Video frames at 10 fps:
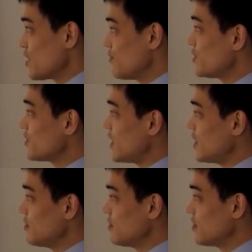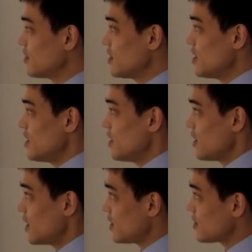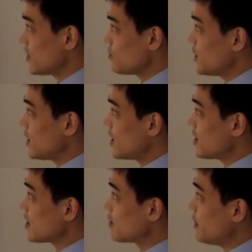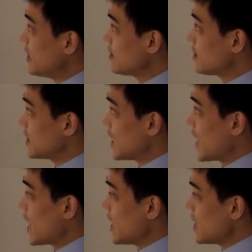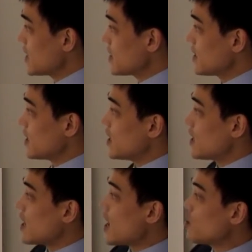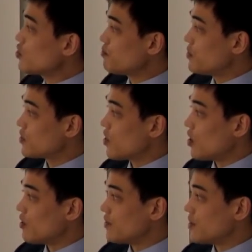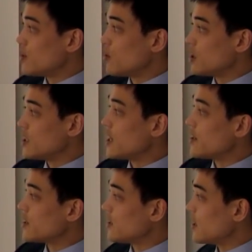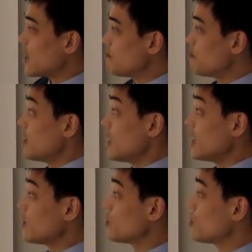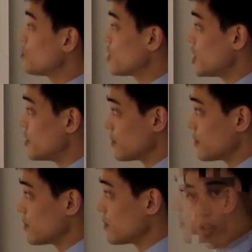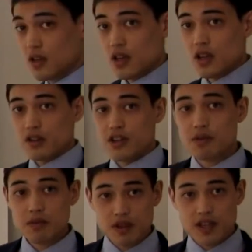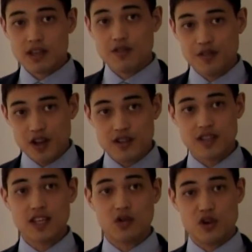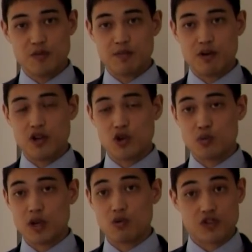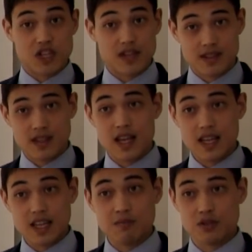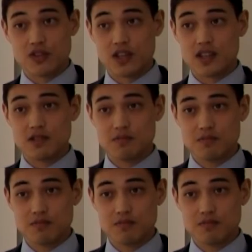The first thing is that we can split the output of the nonlinearity up into two terms. Remember that the first Ito-Hermite polynomial was just the input signal.